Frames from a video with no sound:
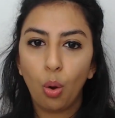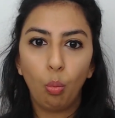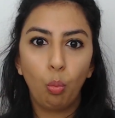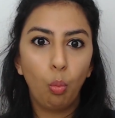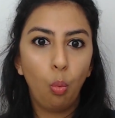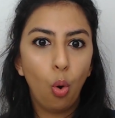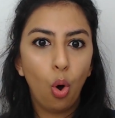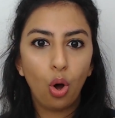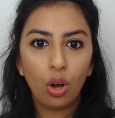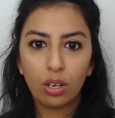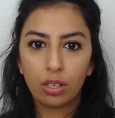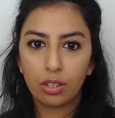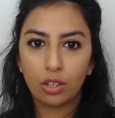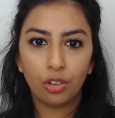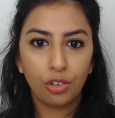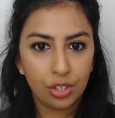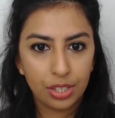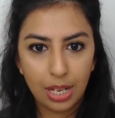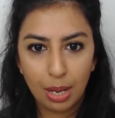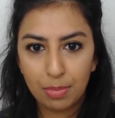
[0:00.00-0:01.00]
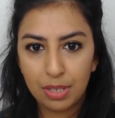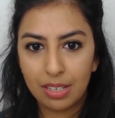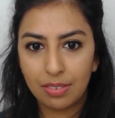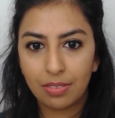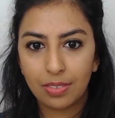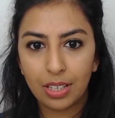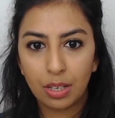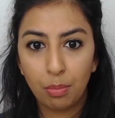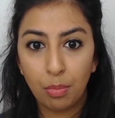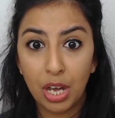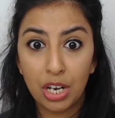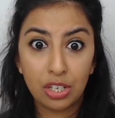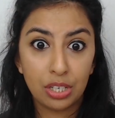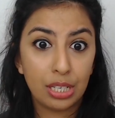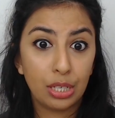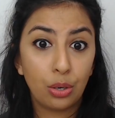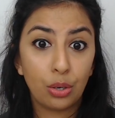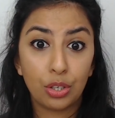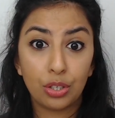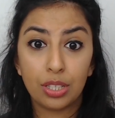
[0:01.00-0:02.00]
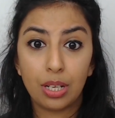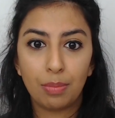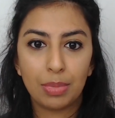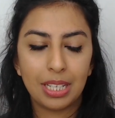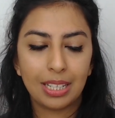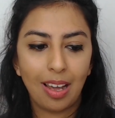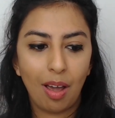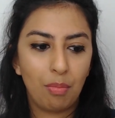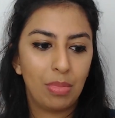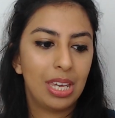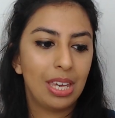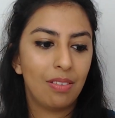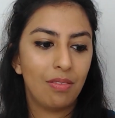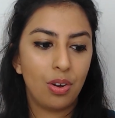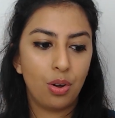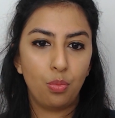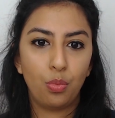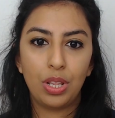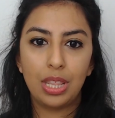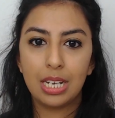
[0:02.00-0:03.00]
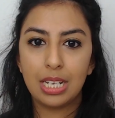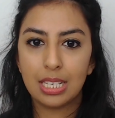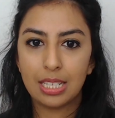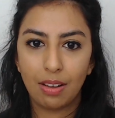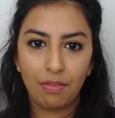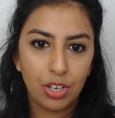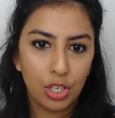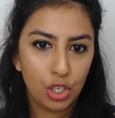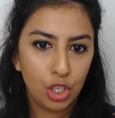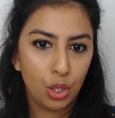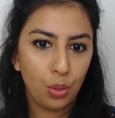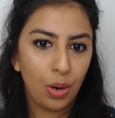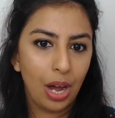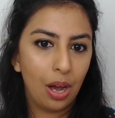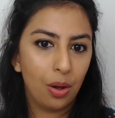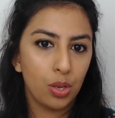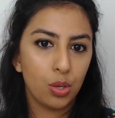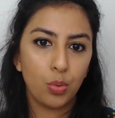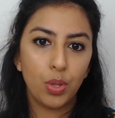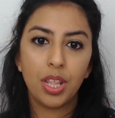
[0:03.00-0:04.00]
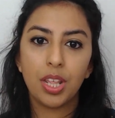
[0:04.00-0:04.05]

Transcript: what emergency contraceptive can be given within 72 hours,